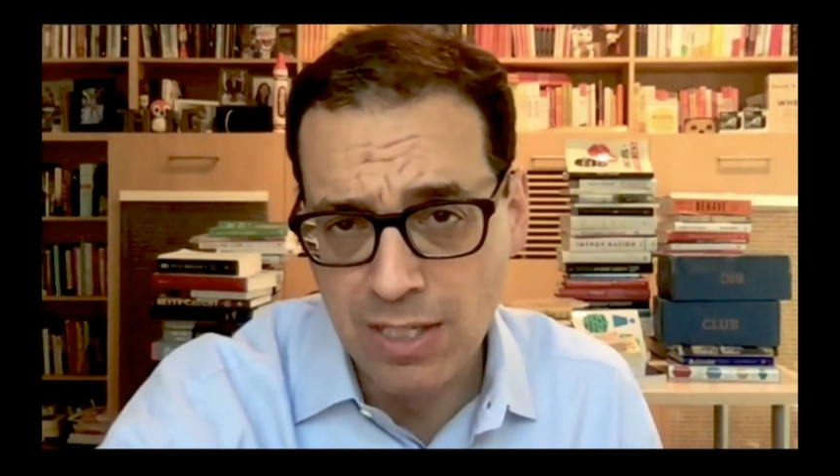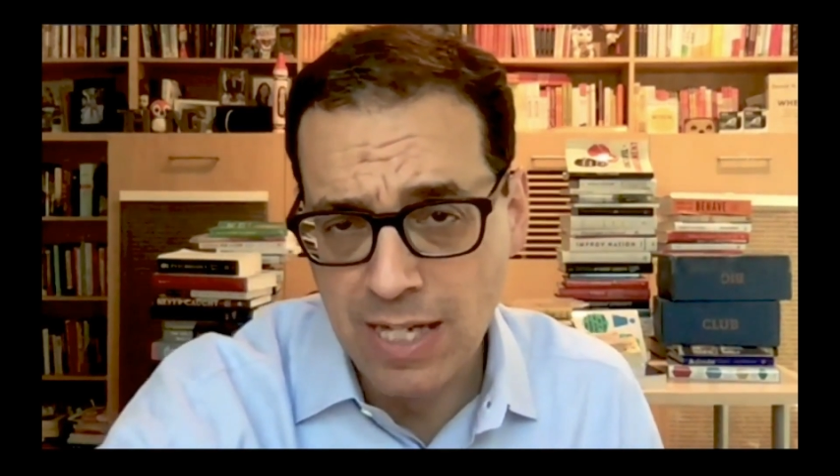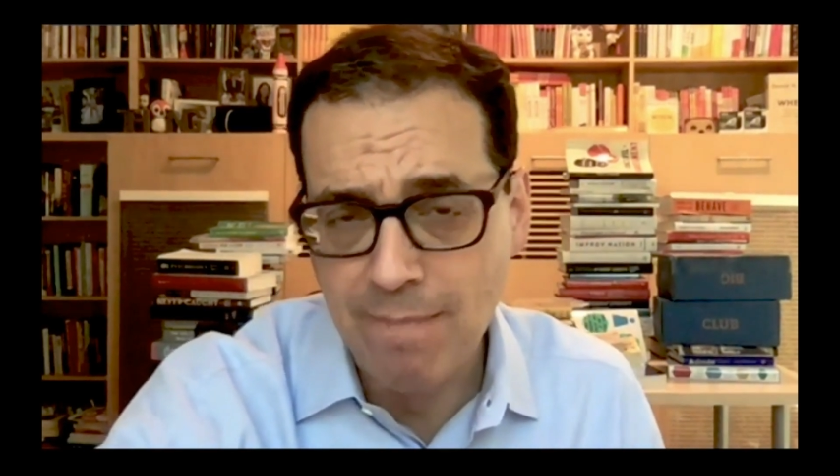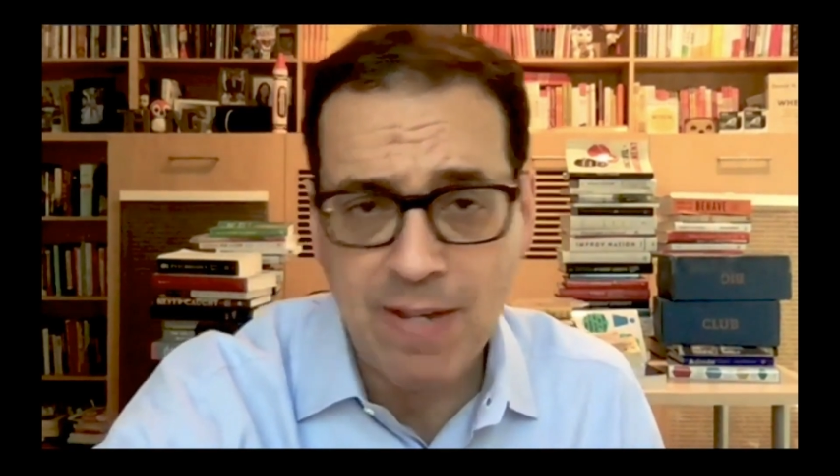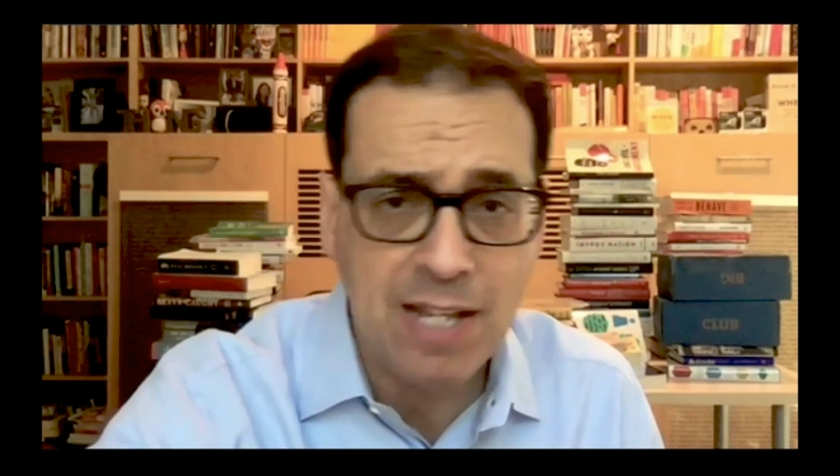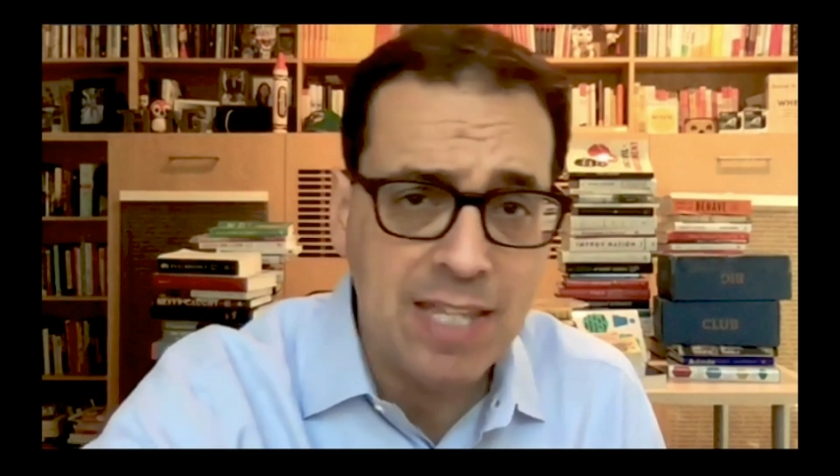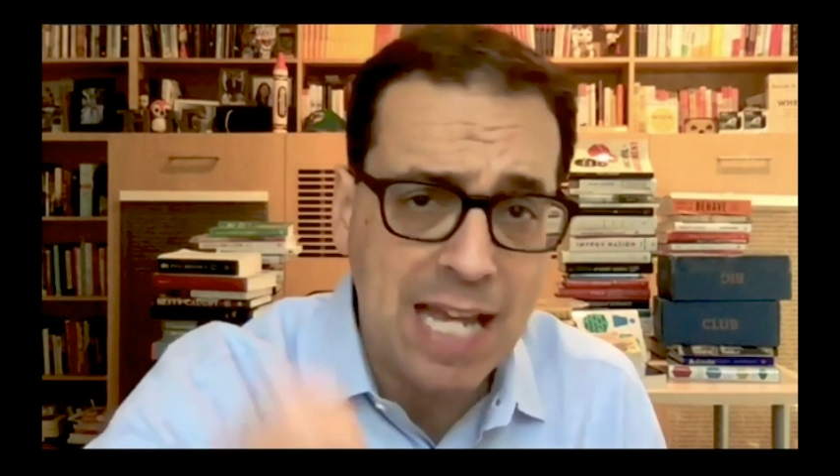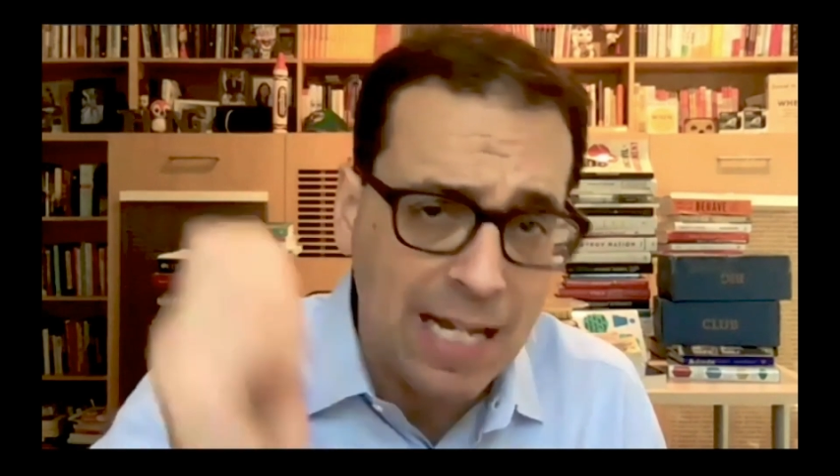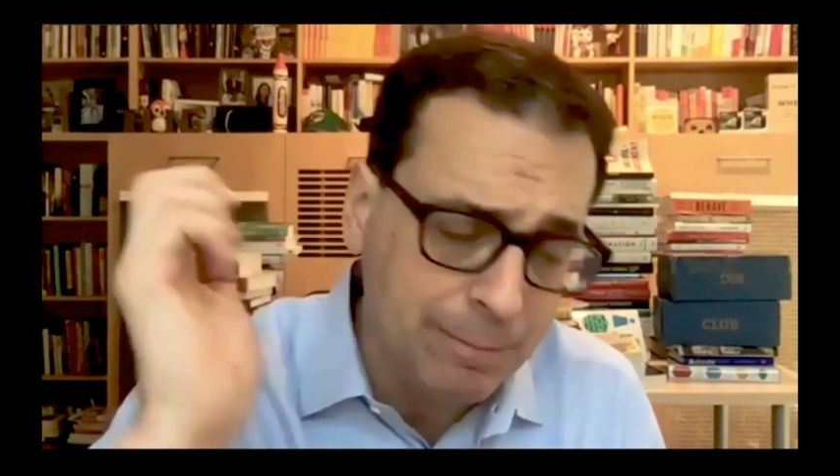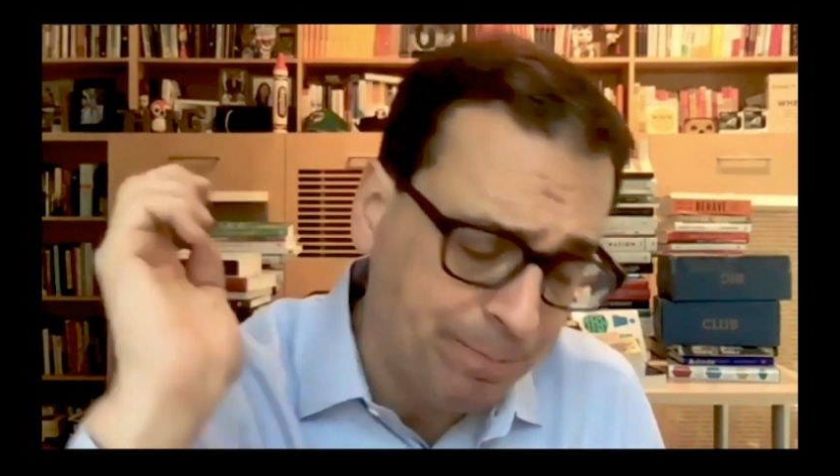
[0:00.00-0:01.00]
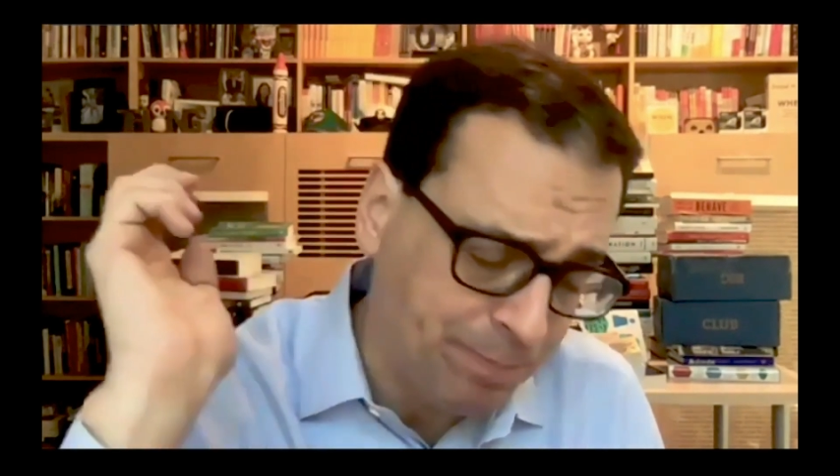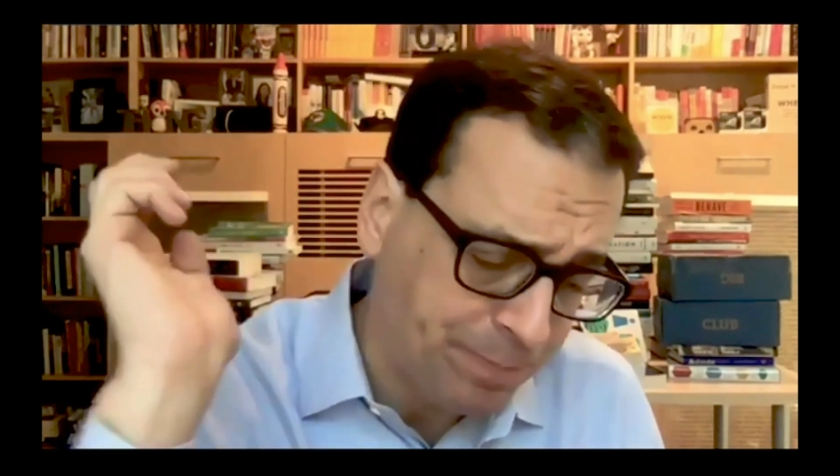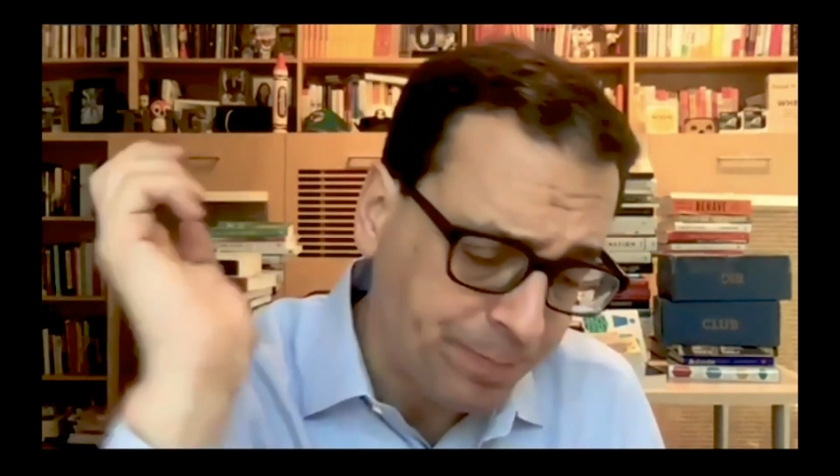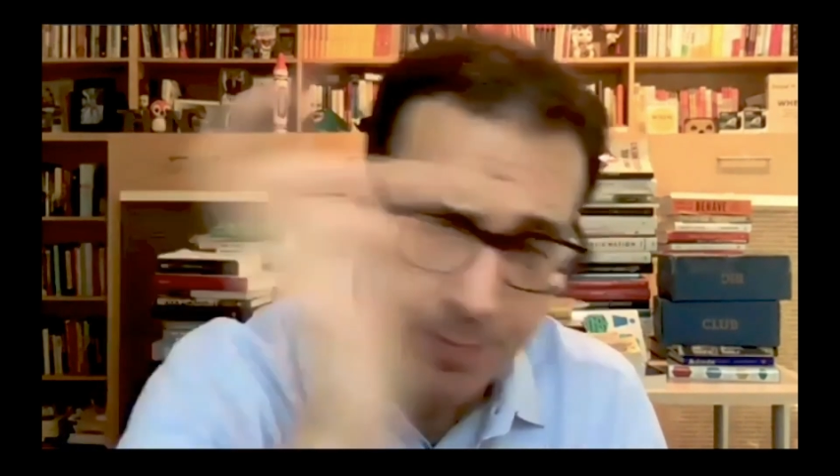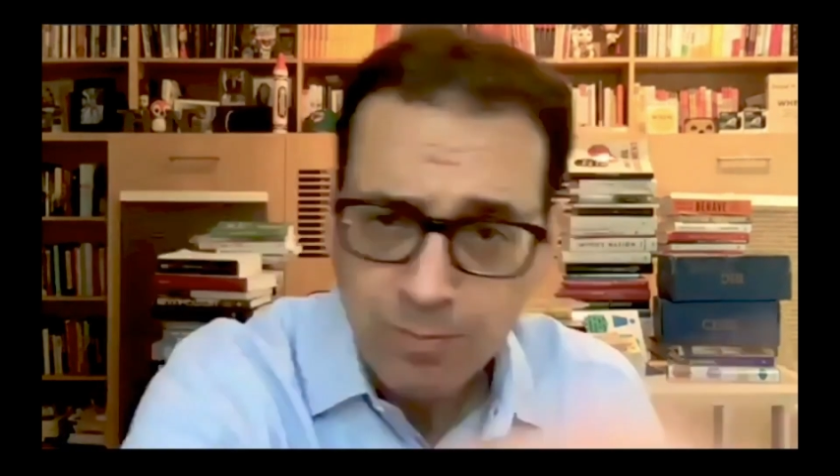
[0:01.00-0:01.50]
And then
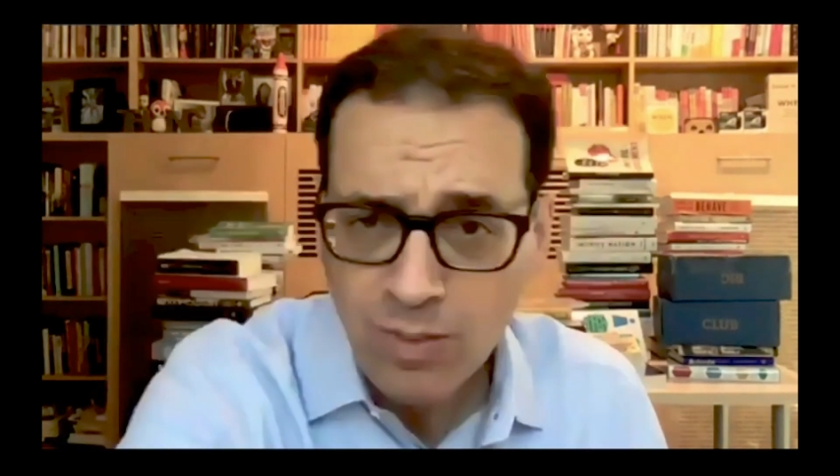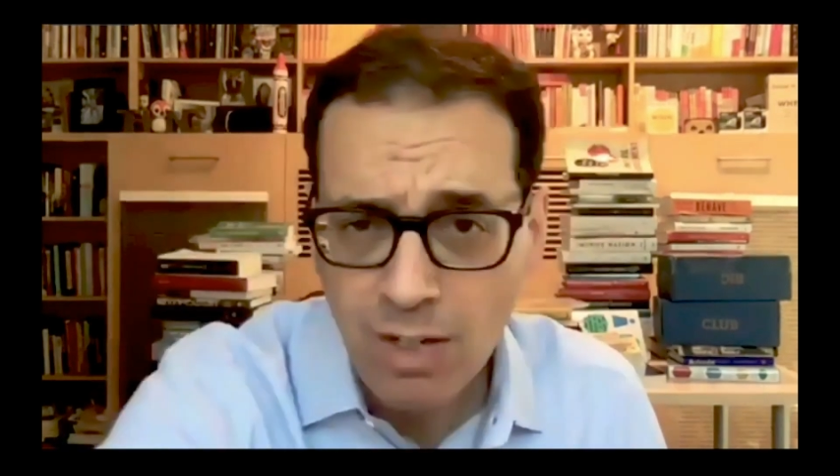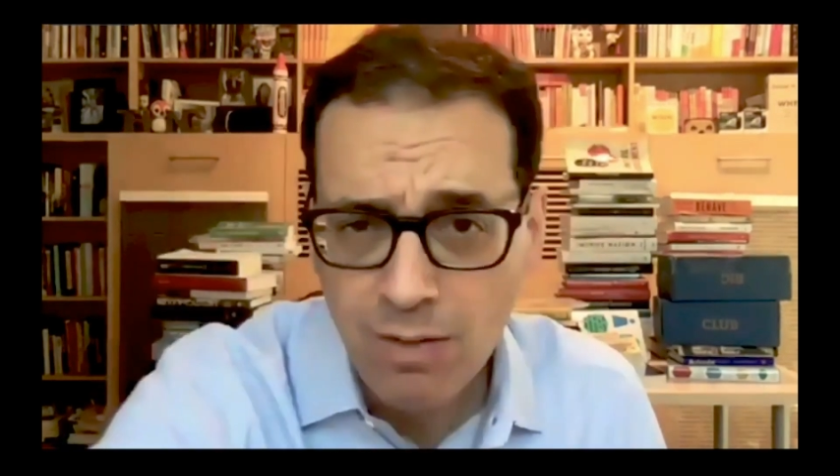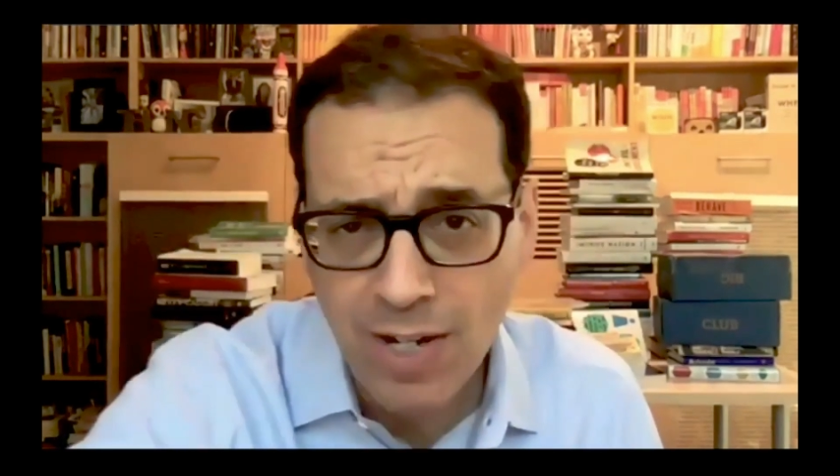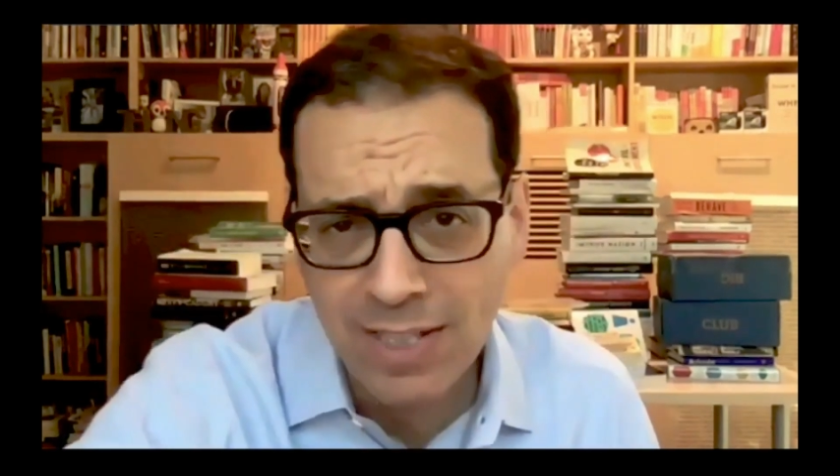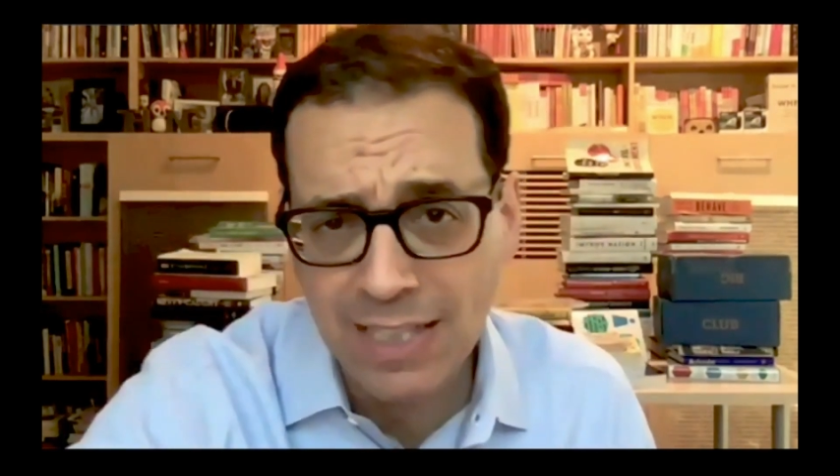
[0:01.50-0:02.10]
finally,